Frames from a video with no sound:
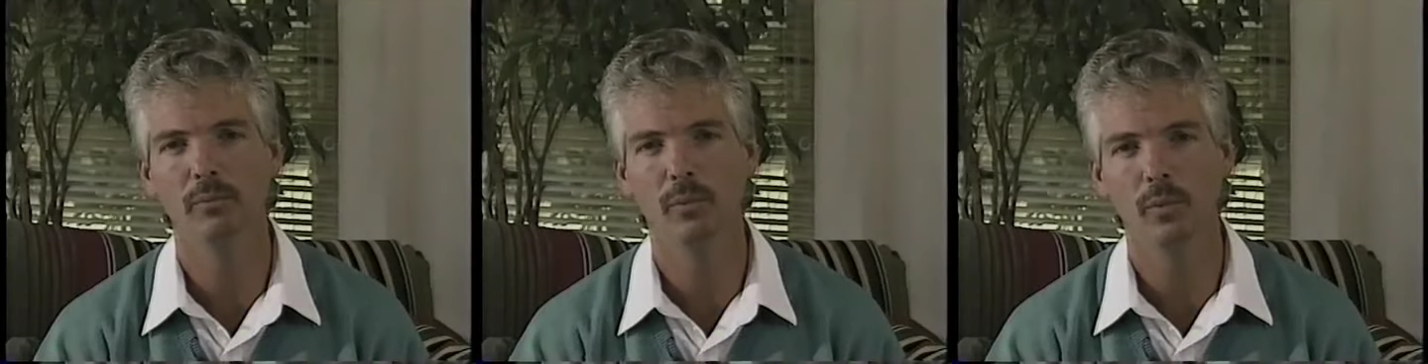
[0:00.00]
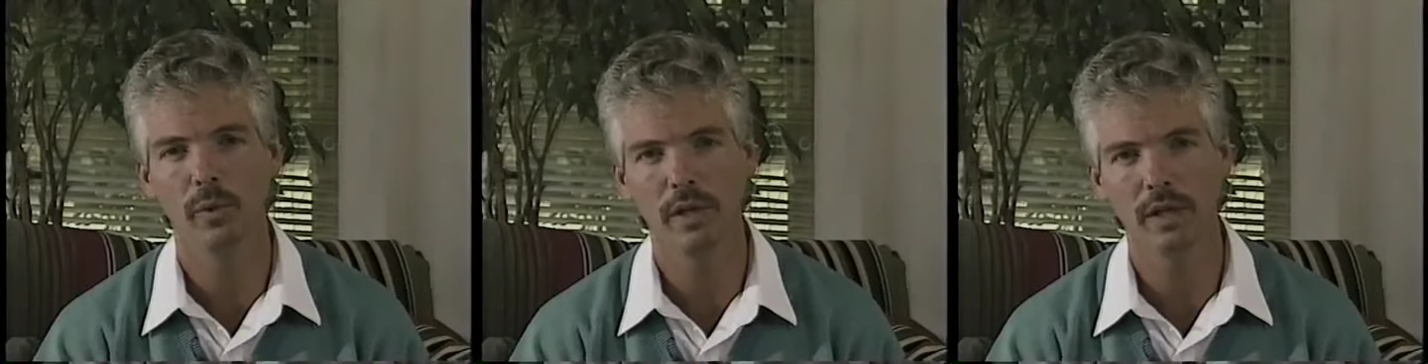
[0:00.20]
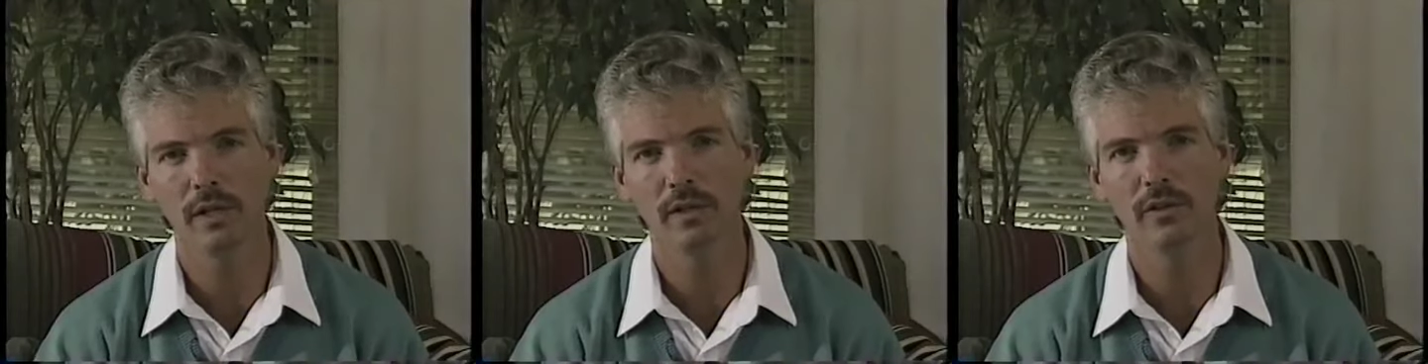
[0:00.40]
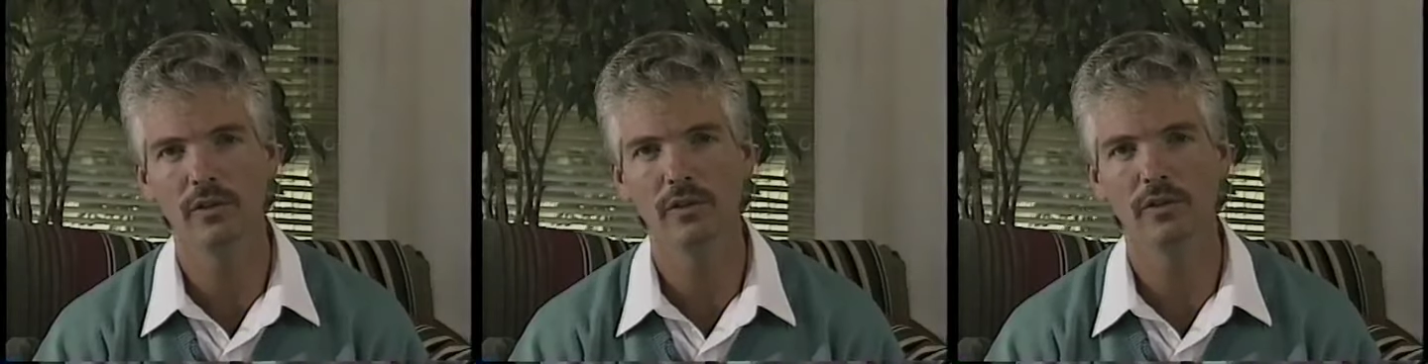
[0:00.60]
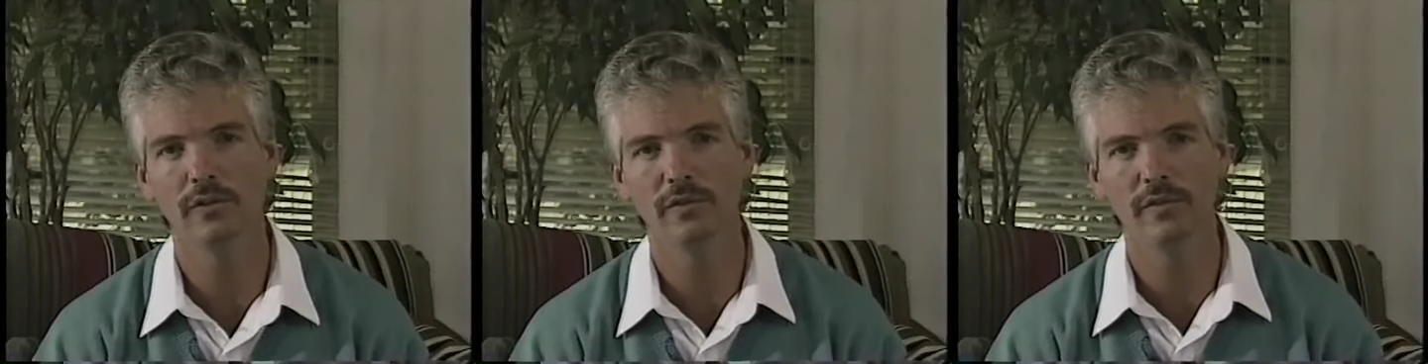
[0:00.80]
when
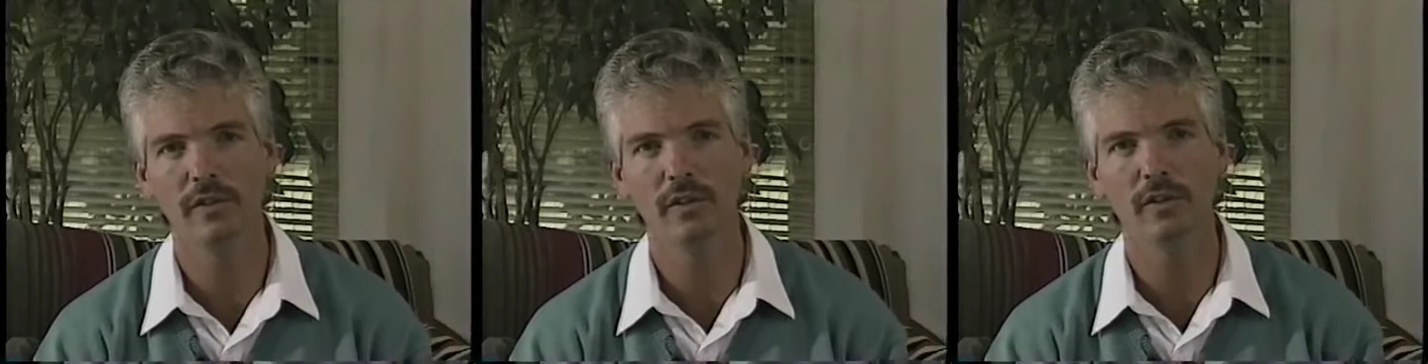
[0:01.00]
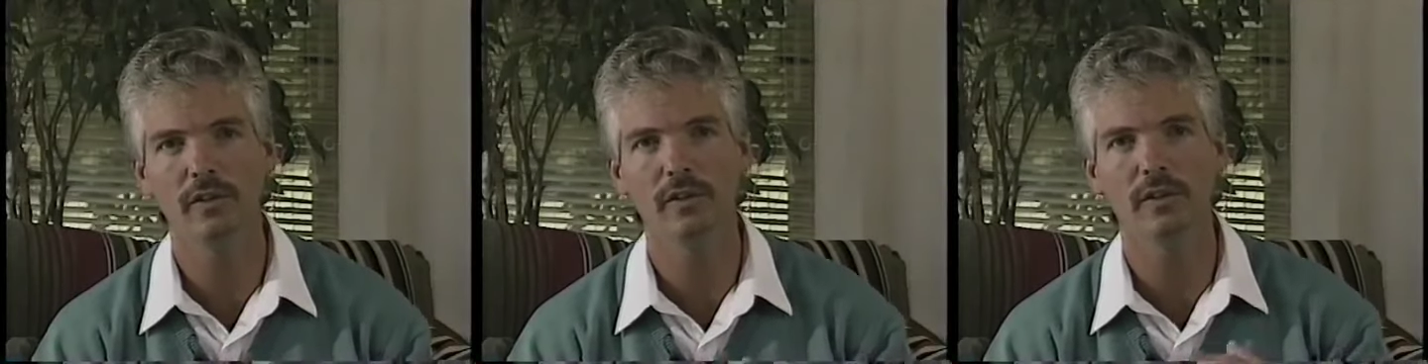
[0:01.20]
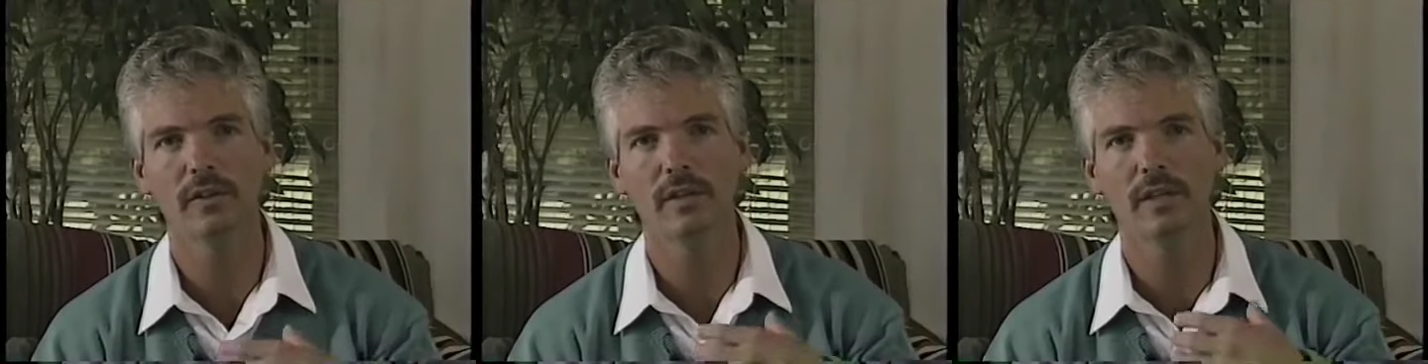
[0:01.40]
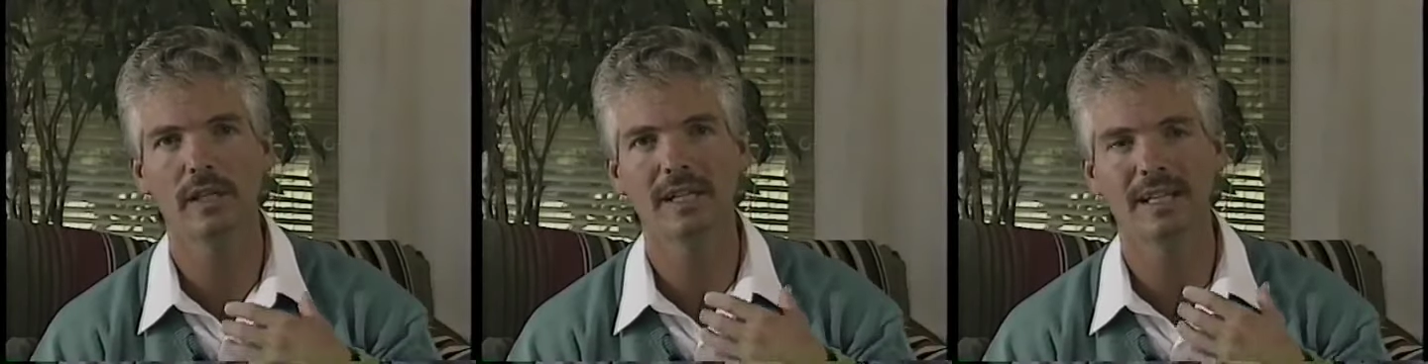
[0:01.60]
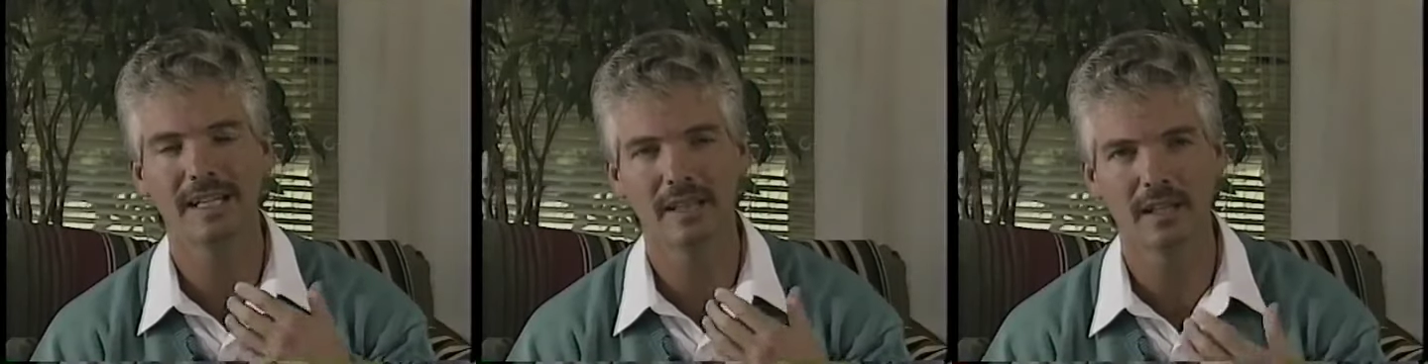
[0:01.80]
you feel
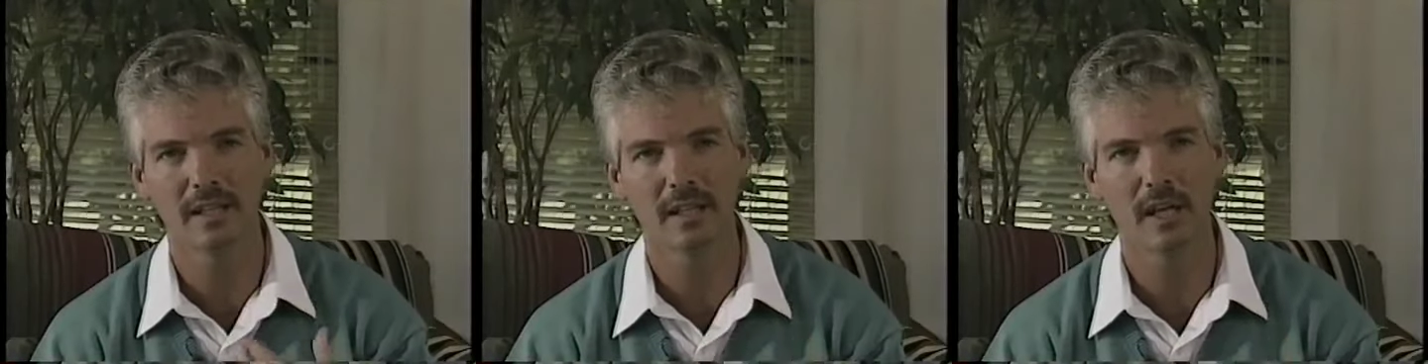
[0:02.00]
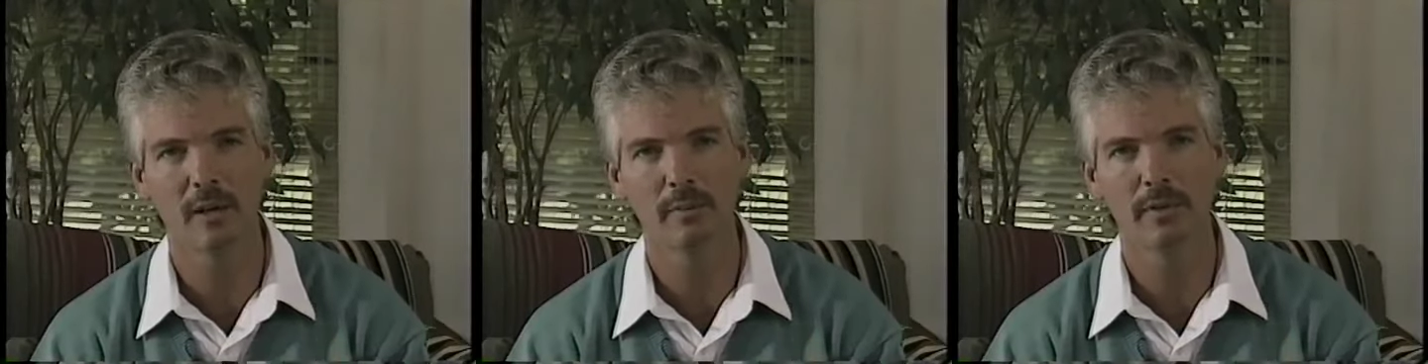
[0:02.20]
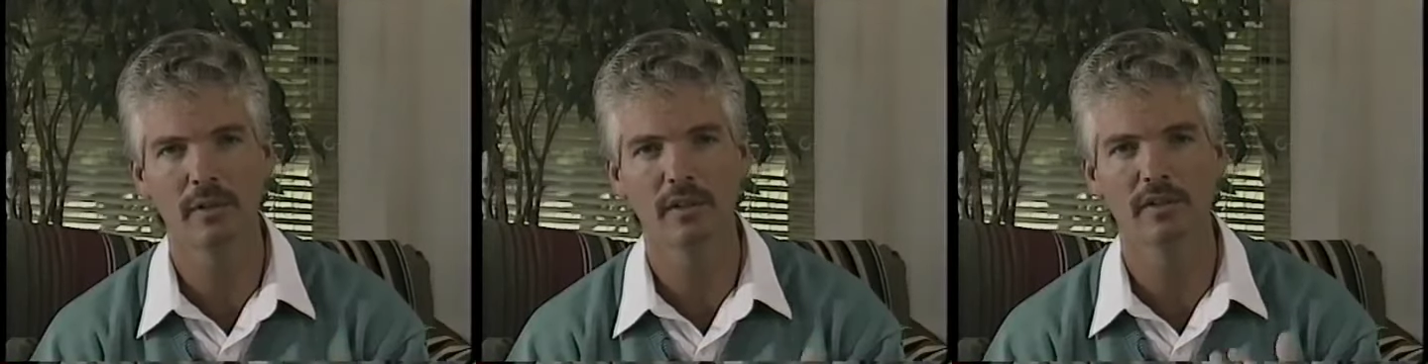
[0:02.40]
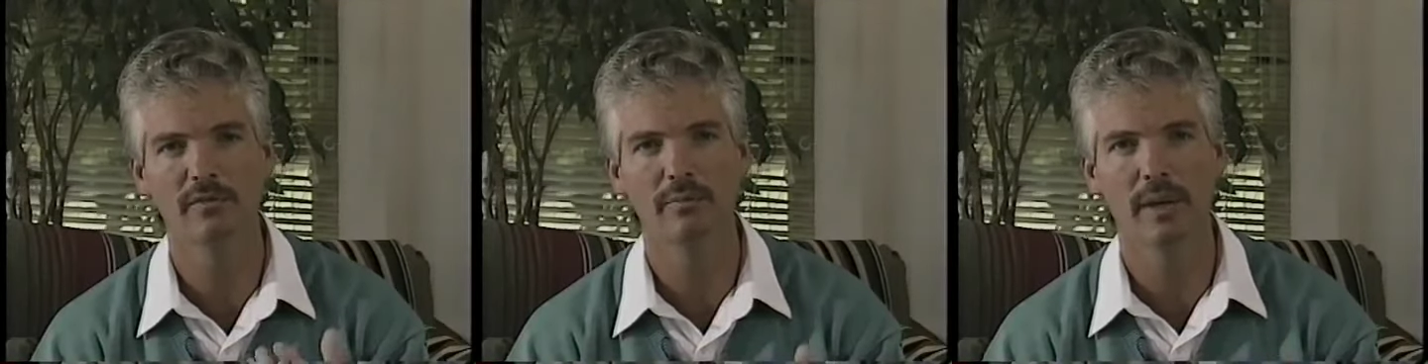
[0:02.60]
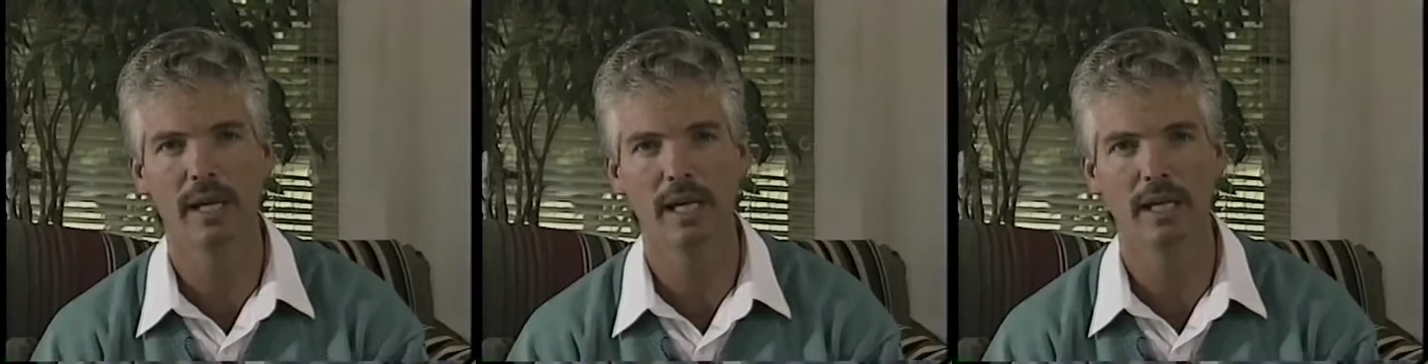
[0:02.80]
the coming
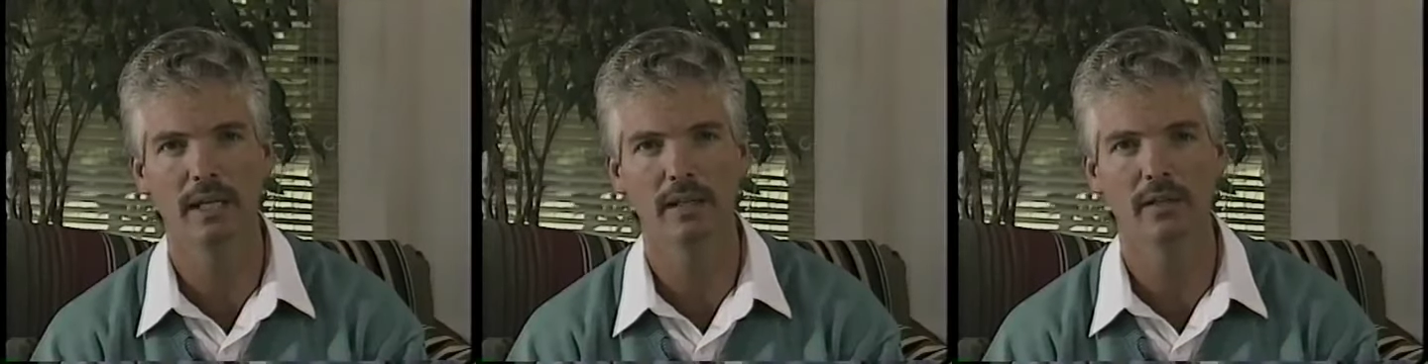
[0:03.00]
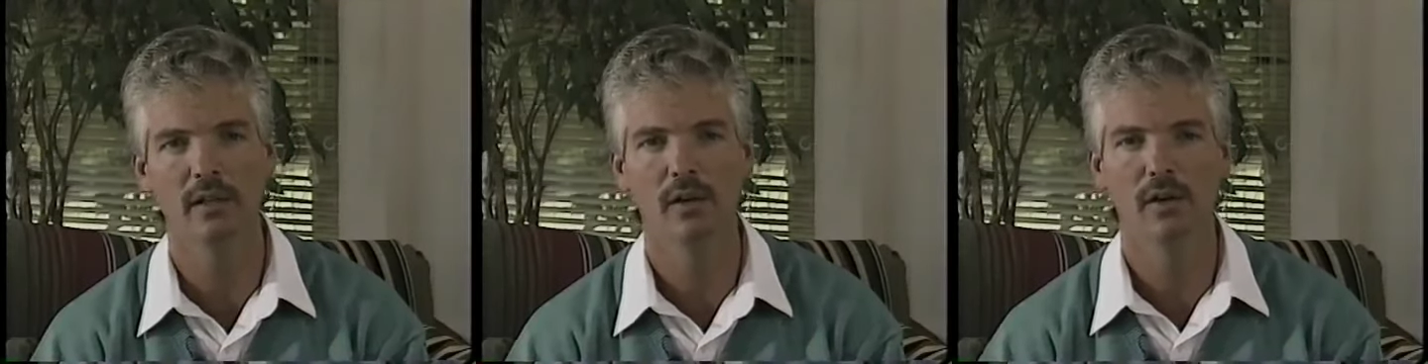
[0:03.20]
of pain